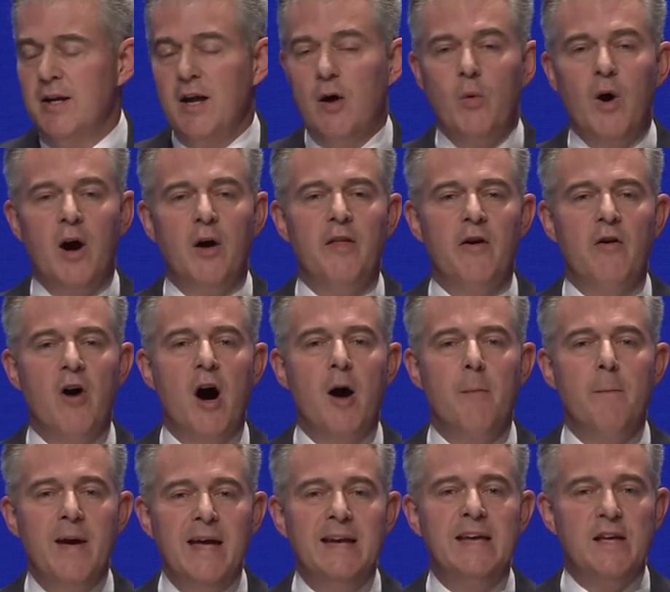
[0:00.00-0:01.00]
Now, while there are
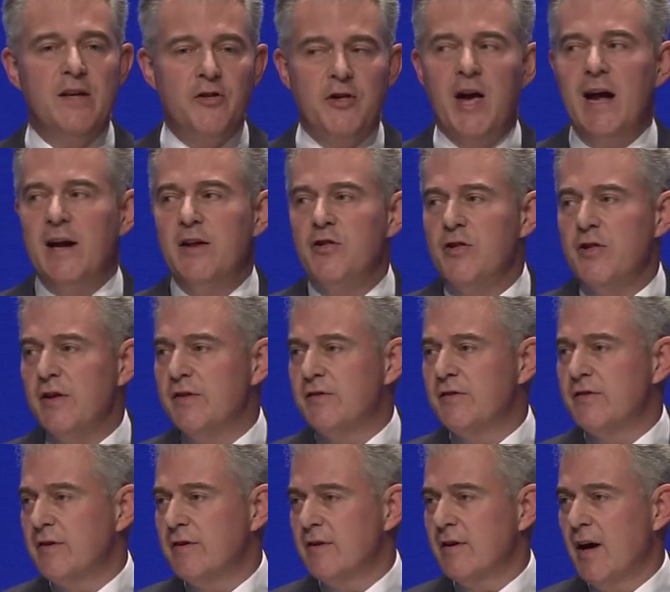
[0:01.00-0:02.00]
many
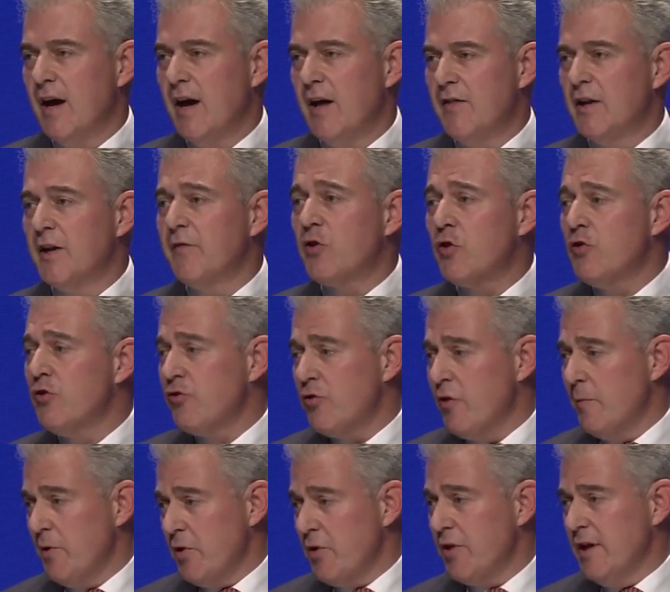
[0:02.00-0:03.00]
challenges uh, that have
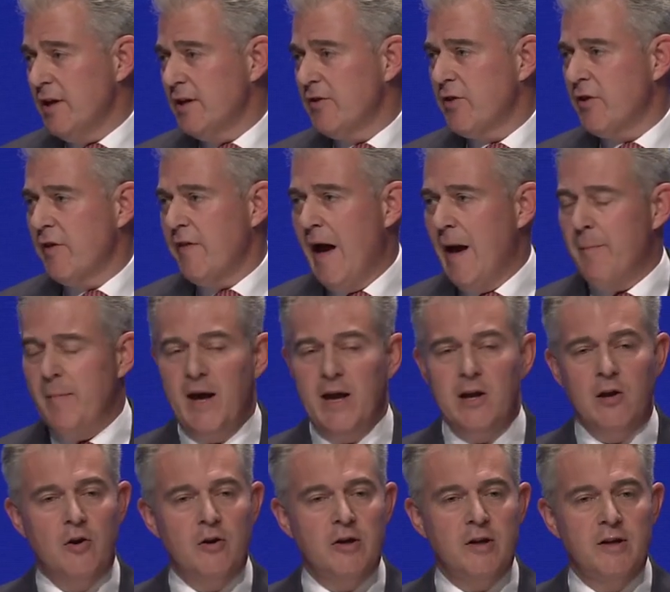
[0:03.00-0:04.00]
contributed to that
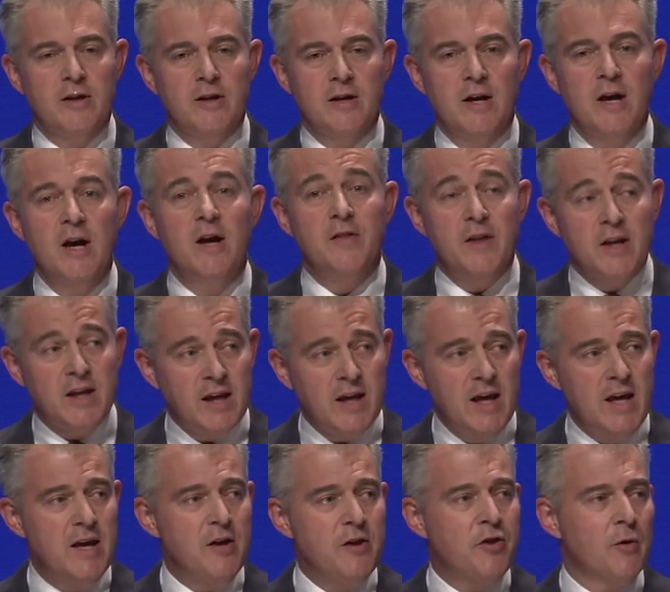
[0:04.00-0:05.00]
backlog, the
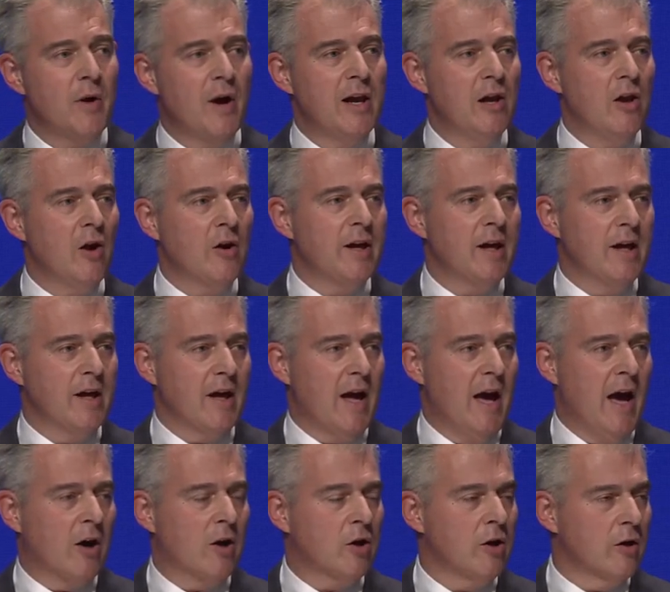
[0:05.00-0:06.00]
key to unlocking
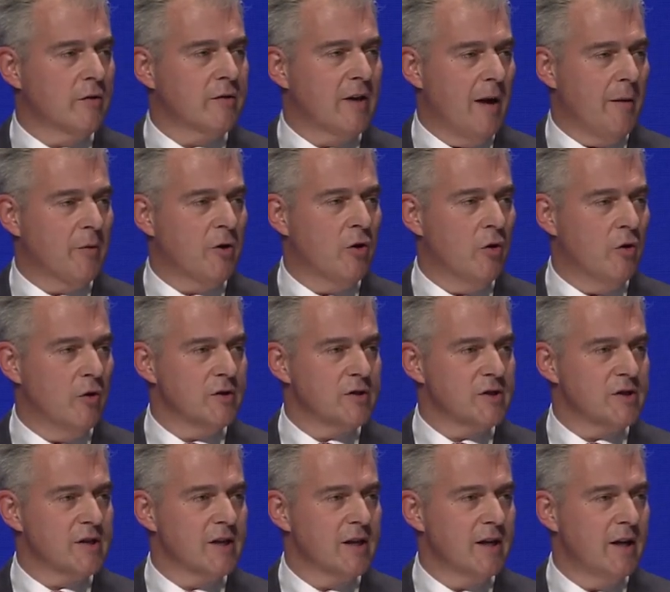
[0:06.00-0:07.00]
our clogged up
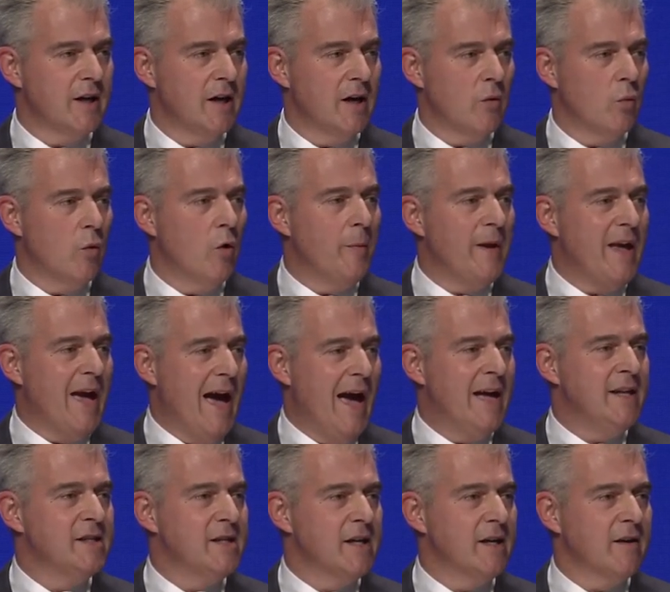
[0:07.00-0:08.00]
courts will be
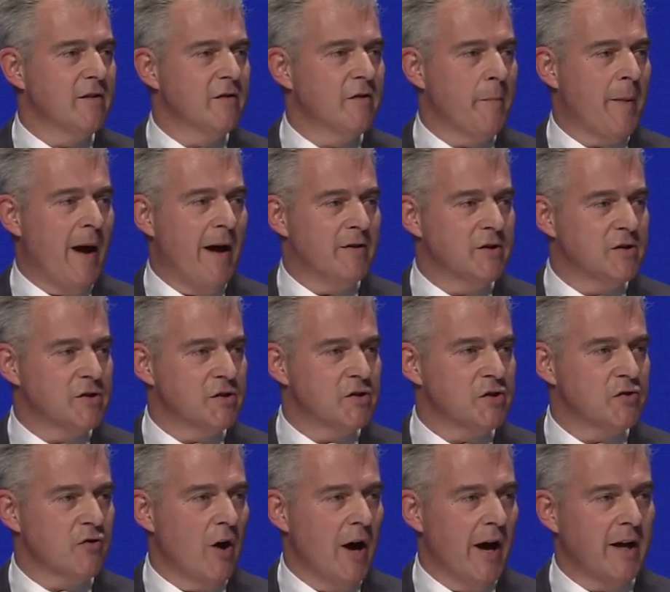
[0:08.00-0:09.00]
ending the barrister
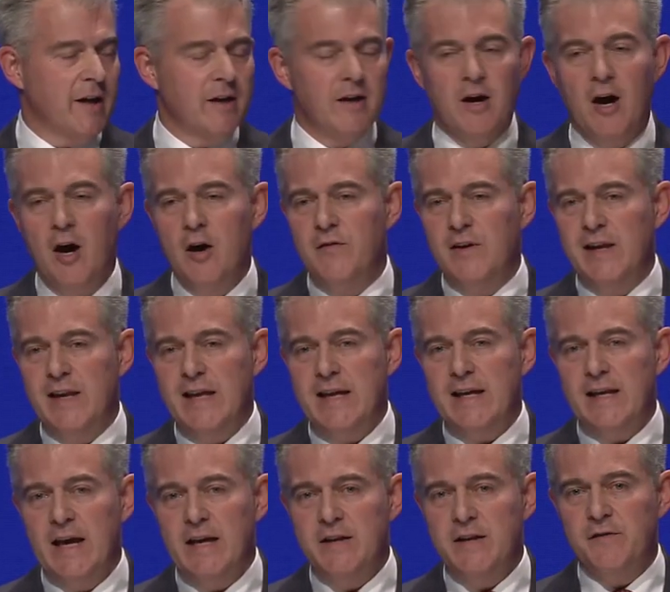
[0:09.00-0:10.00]
strike over
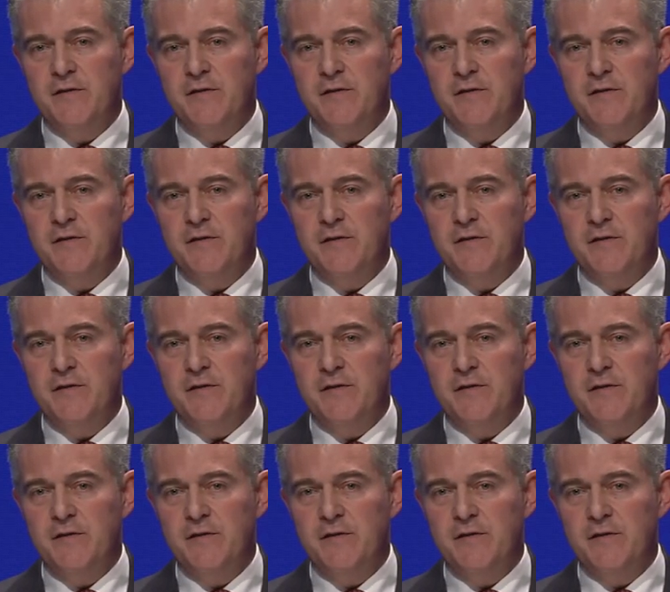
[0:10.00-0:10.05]
legal aid